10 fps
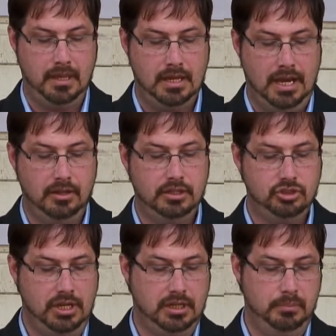how did
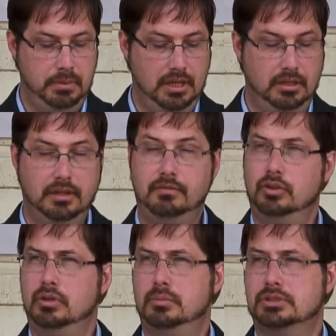Jacob Bayley
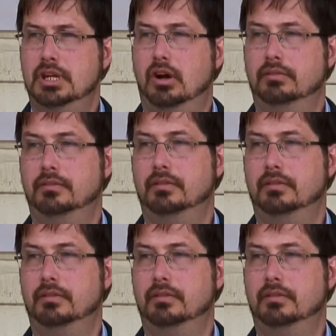view himself?